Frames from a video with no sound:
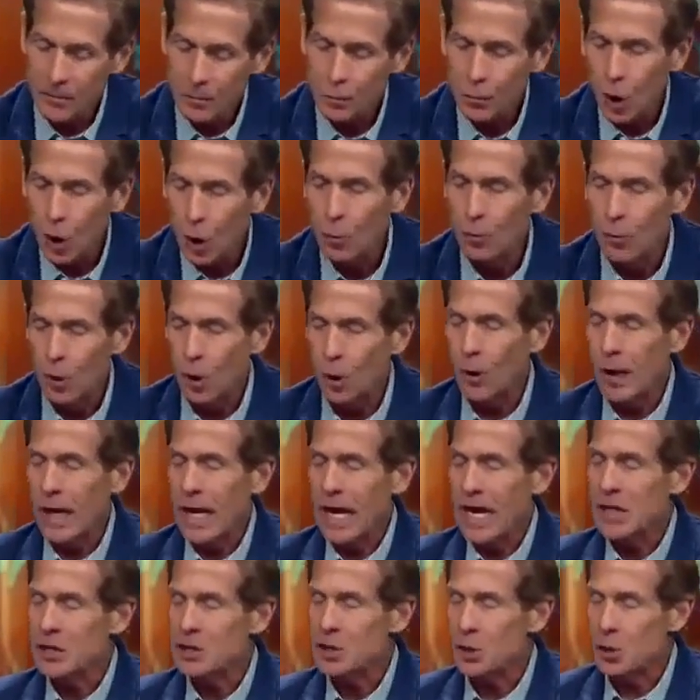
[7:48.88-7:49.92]

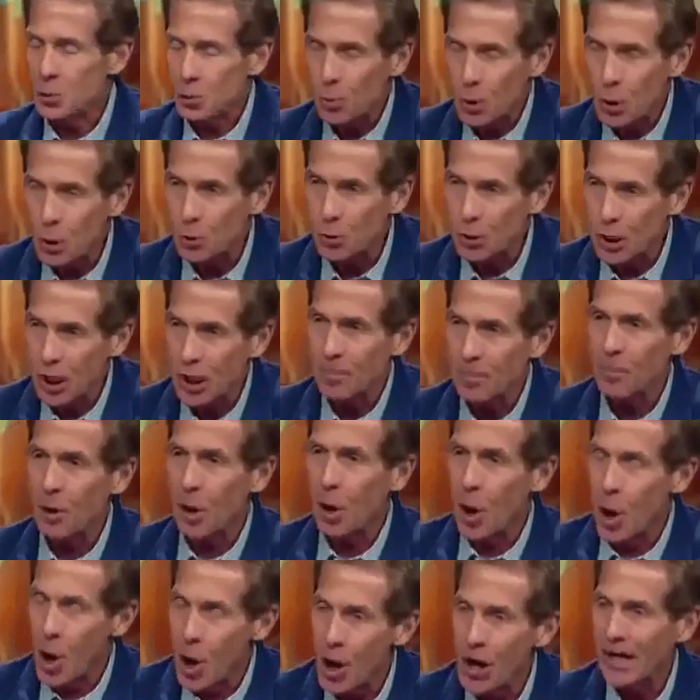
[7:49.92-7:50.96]
Romo has grown
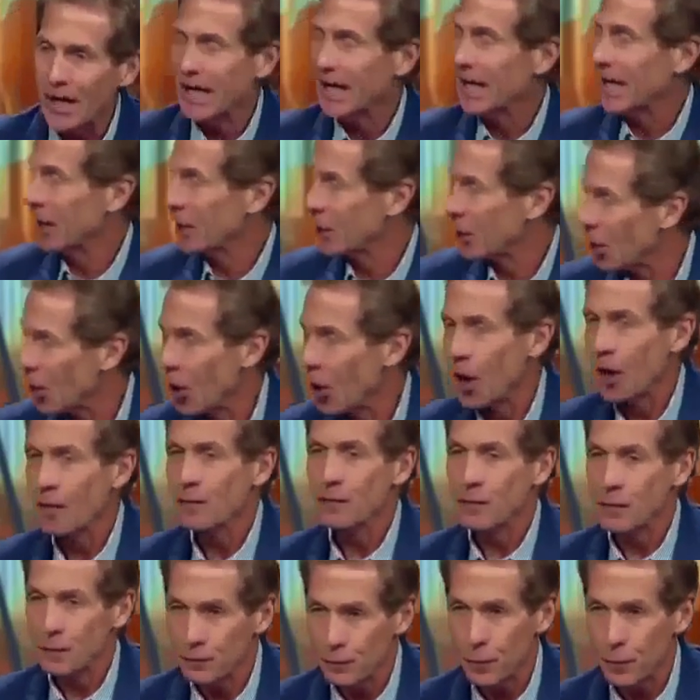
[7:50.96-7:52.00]
up on and
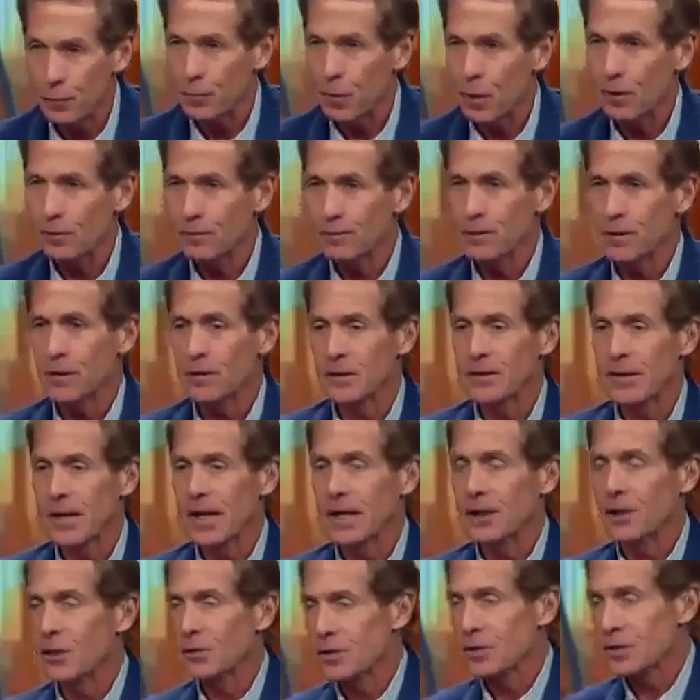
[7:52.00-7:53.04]
off the football field.
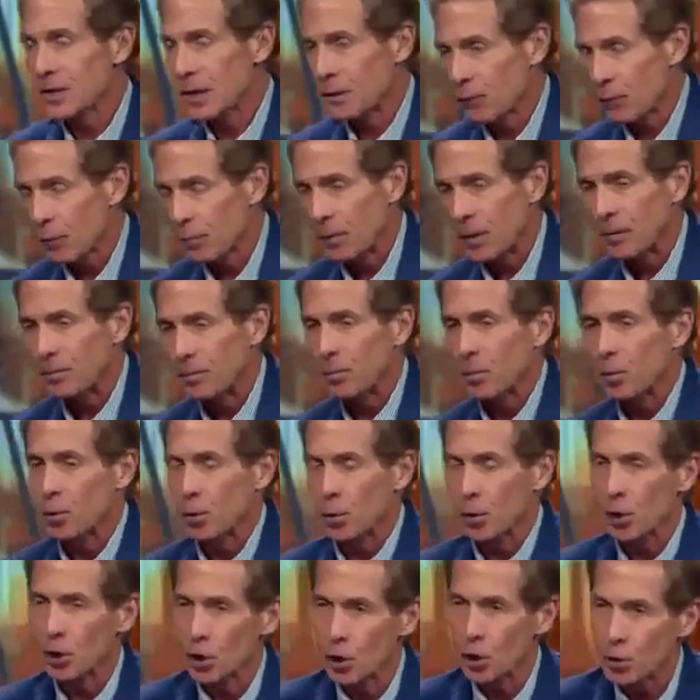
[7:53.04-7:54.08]
I know several people
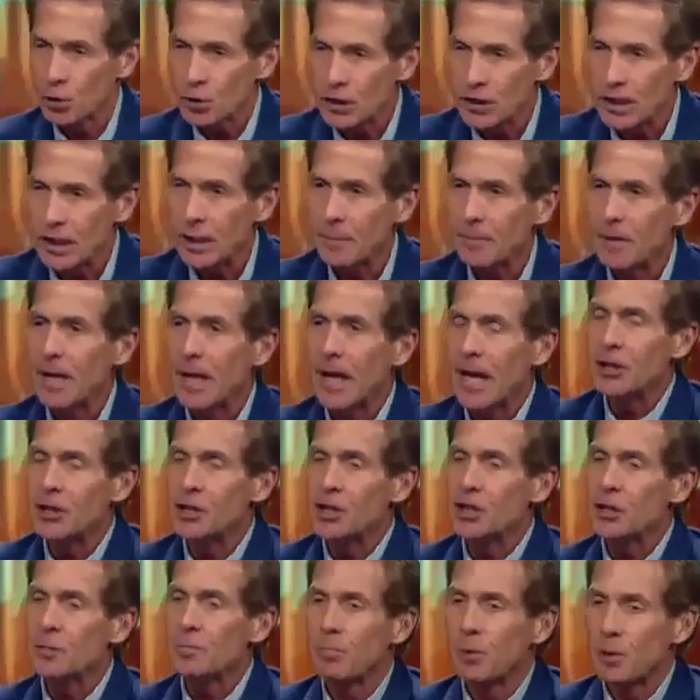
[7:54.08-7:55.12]
who are close to him, and
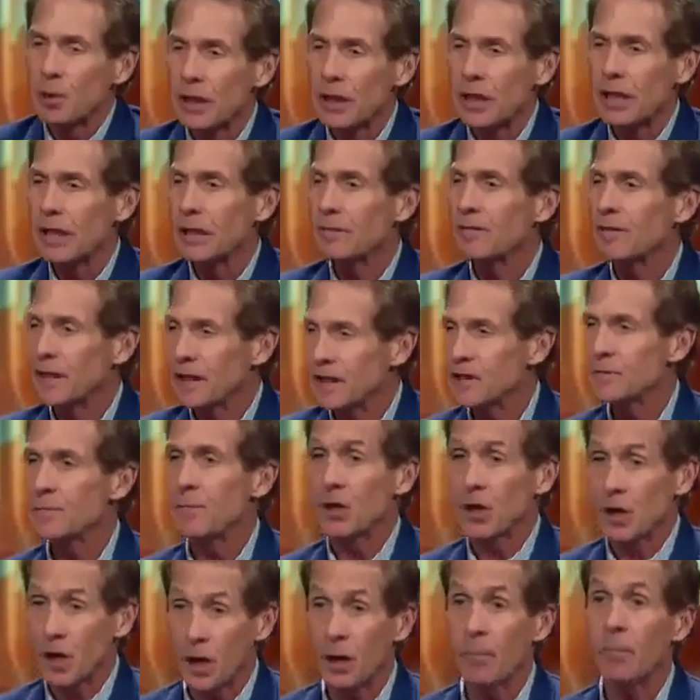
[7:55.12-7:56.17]
I just believe
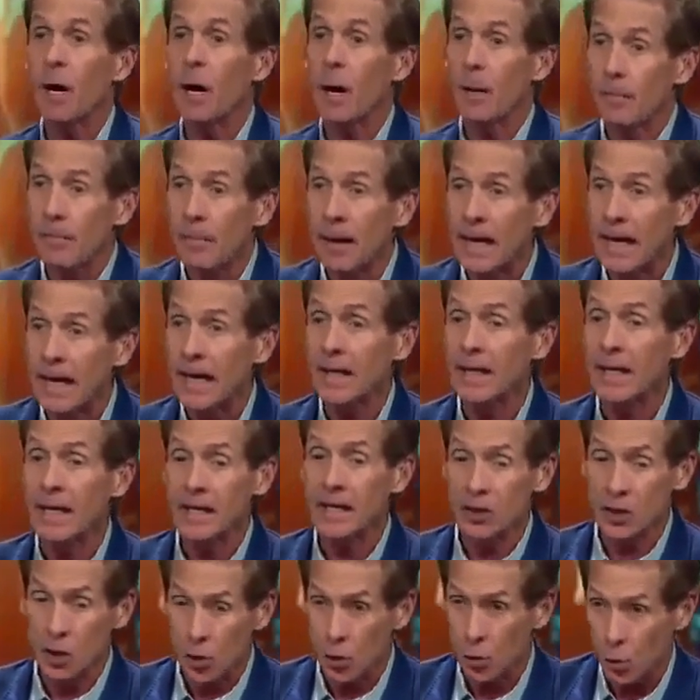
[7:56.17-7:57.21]
he's become a man
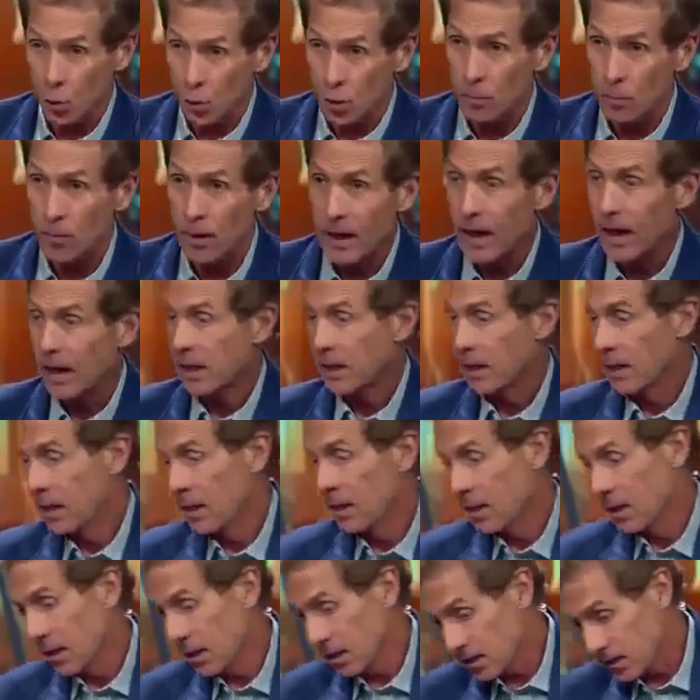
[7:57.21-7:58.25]
as a quarterback,
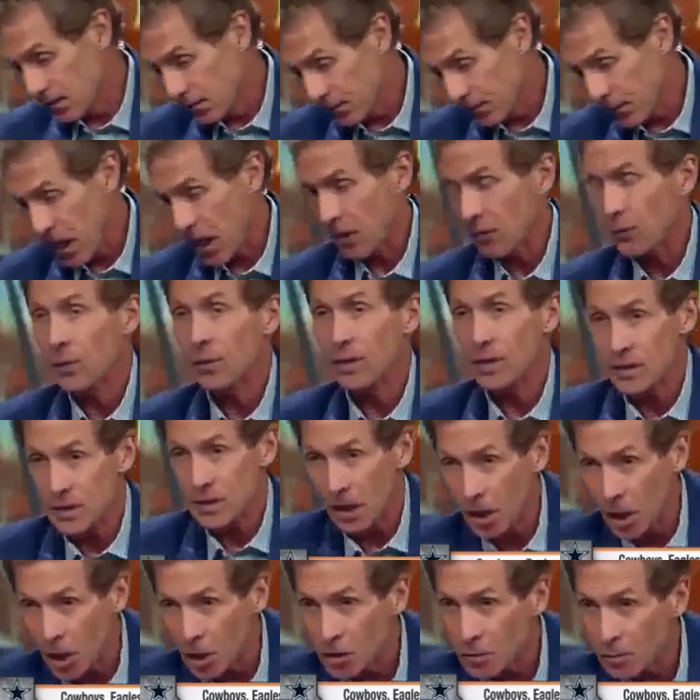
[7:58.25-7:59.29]
as a father,
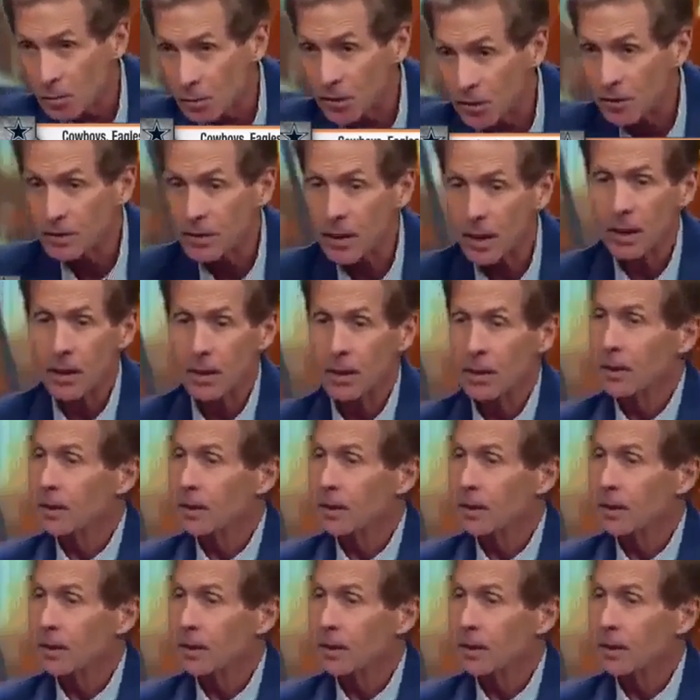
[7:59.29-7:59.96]
as a husband.